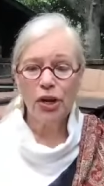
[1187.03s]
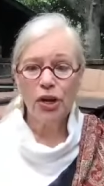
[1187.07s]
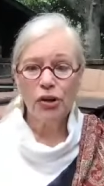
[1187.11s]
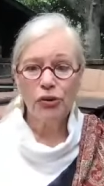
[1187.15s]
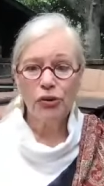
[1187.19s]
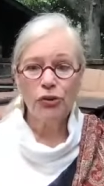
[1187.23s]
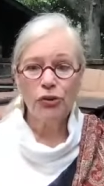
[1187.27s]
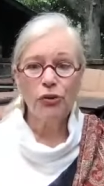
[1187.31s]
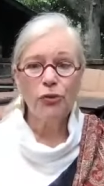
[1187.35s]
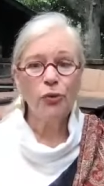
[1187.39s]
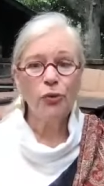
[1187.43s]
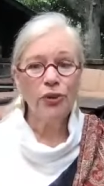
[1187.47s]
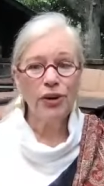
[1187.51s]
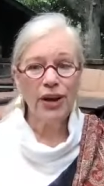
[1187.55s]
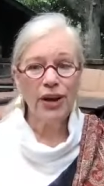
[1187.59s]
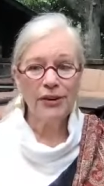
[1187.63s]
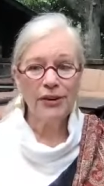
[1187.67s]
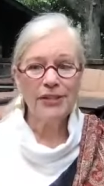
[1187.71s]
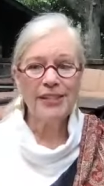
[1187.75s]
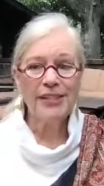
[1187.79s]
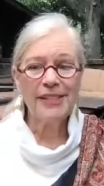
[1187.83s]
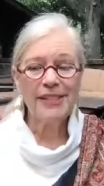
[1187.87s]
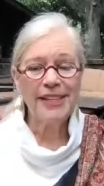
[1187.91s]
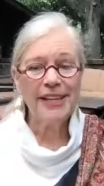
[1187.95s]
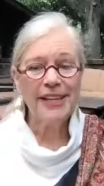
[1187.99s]
you are now
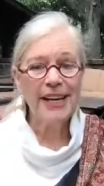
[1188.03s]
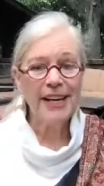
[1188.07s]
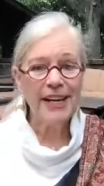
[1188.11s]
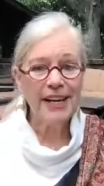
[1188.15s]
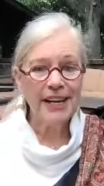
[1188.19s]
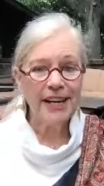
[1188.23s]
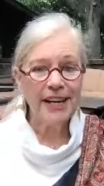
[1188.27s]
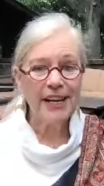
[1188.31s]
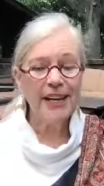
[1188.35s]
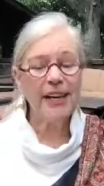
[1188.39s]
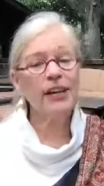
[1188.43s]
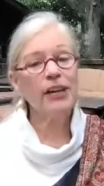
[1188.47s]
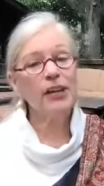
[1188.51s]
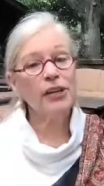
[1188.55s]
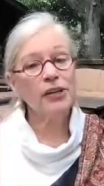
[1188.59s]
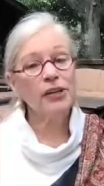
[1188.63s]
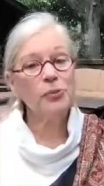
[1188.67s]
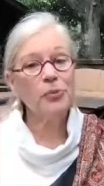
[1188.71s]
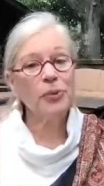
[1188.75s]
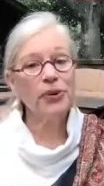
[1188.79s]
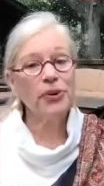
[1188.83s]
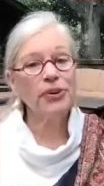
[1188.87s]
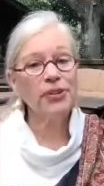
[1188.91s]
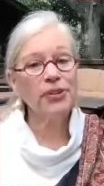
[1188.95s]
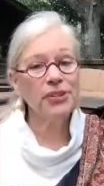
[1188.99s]
seeing it and
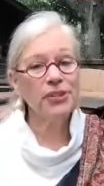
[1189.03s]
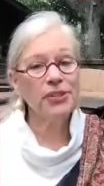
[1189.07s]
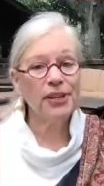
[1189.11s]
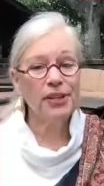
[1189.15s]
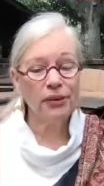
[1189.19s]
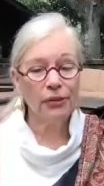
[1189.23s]
experiencing